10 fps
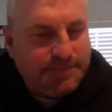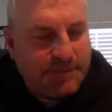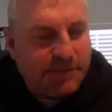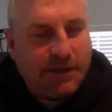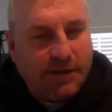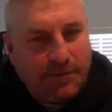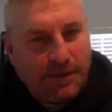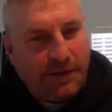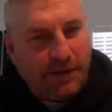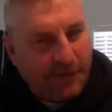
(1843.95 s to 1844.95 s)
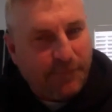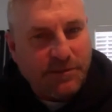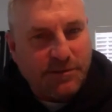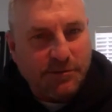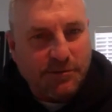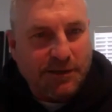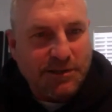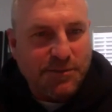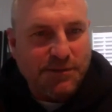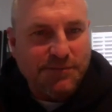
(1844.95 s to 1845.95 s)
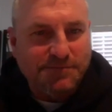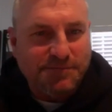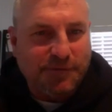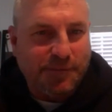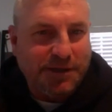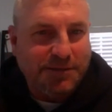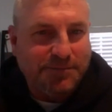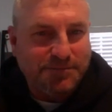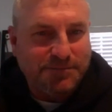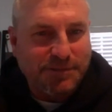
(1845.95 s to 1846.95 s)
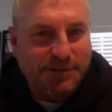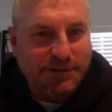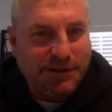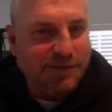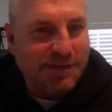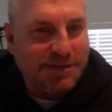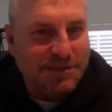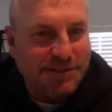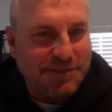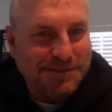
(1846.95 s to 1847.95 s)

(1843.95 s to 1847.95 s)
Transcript: So uh, there have been some good ones, but for me, leave it as it is.